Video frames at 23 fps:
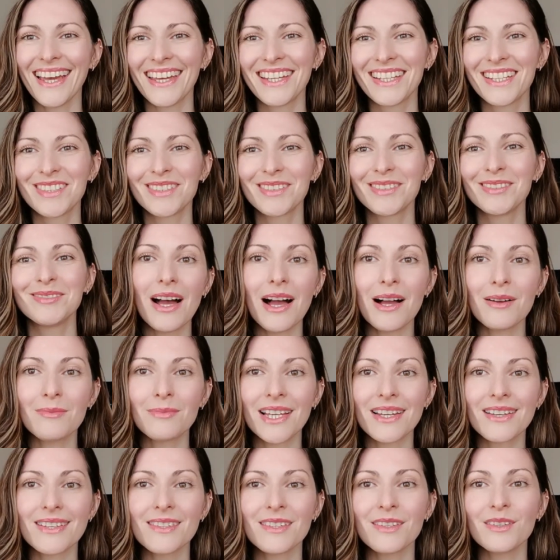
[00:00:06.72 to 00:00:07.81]
Hey crew, I'm
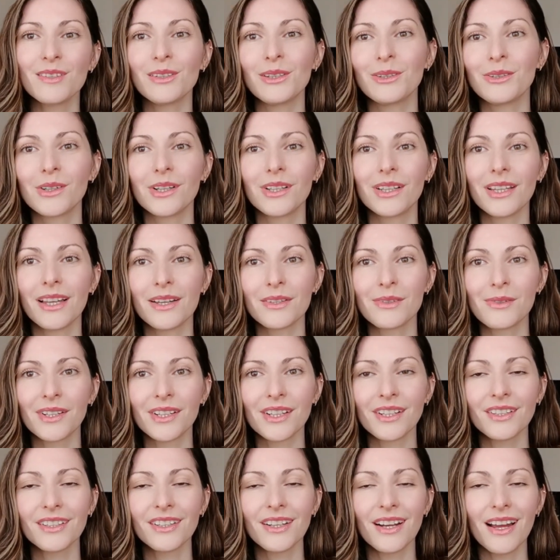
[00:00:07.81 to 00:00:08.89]
Lexi, your local
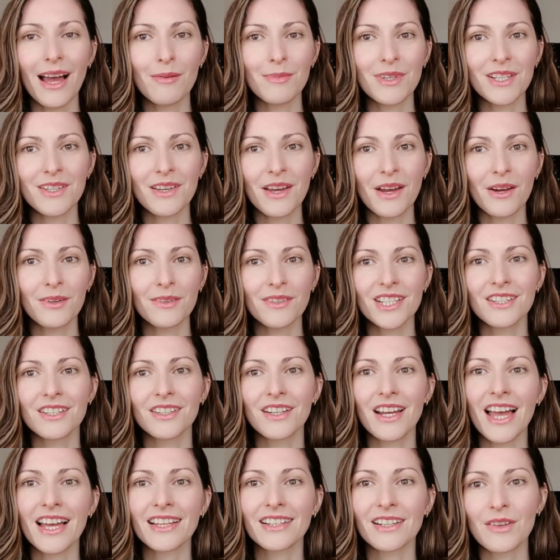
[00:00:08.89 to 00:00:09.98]
lightworker. I'm a tarot
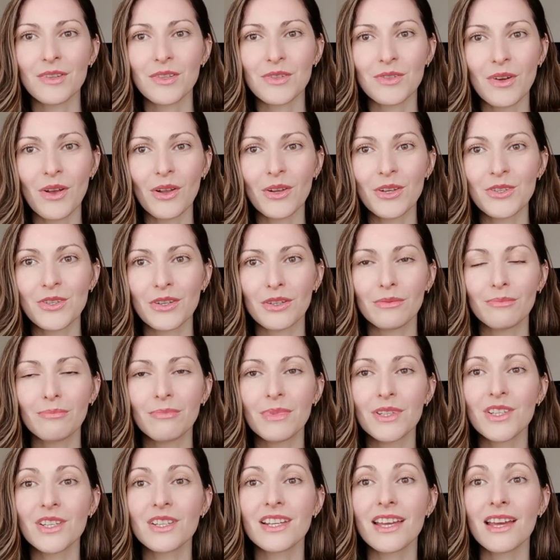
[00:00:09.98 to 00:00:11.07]
reader and an astrologer,
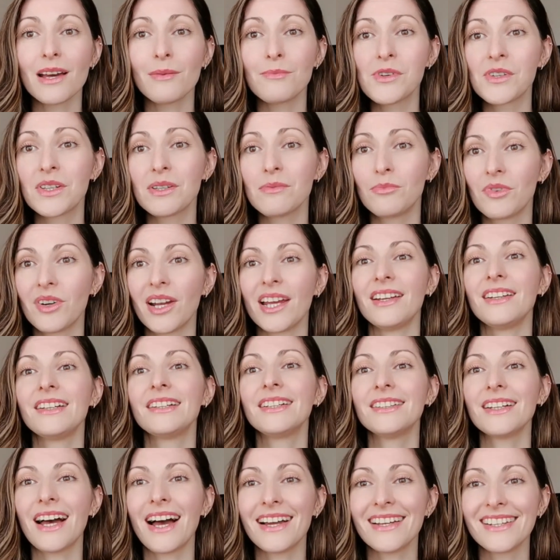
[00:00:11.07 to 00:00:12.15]
but today I'm on a
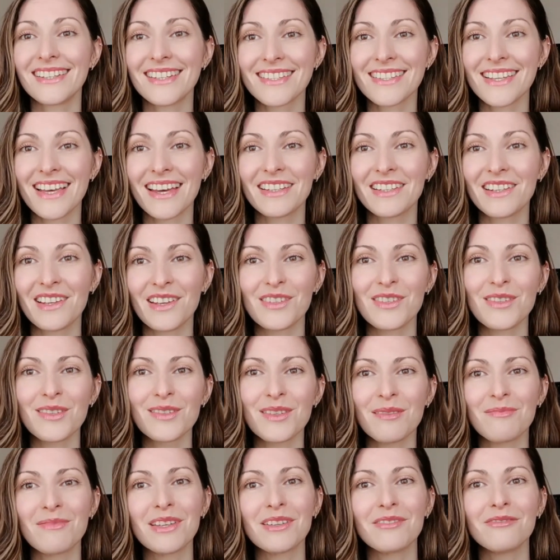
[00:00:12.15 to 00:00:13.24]
break. I decided I'd do
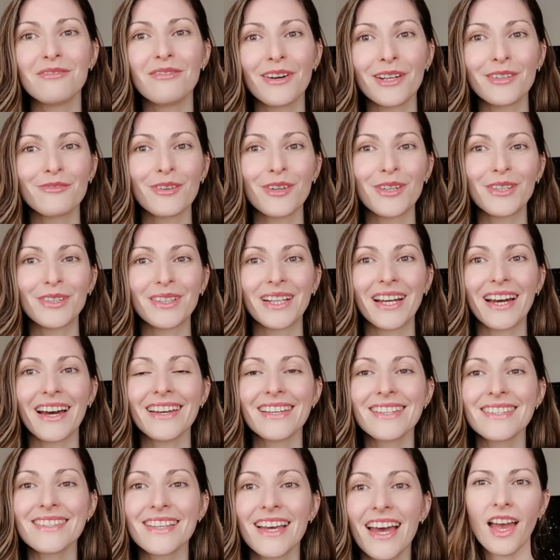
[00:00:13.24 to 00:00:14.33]
something fun for you
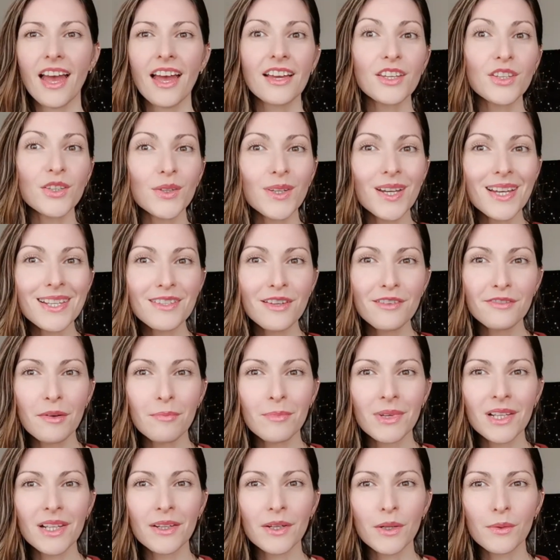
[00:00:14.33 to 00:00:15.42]
guys. You guys are
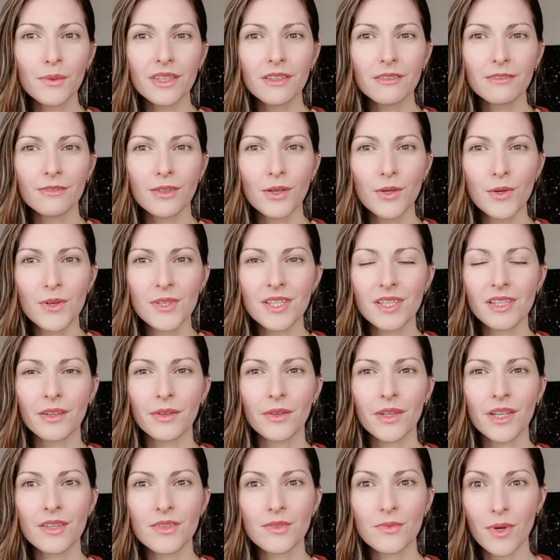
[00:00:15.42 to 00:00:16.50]
familiar with the Vogue
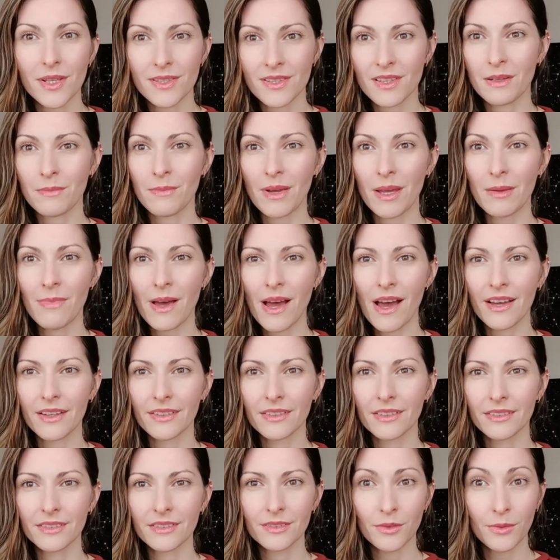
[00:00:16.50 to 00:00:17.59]
series, What's in My
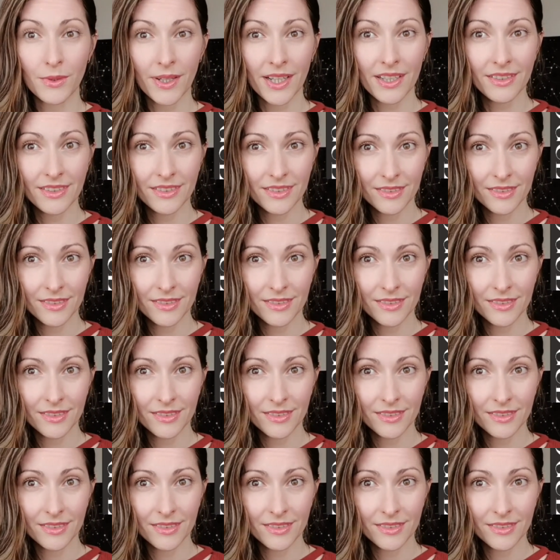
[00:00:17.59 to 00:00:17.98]
Bag, right?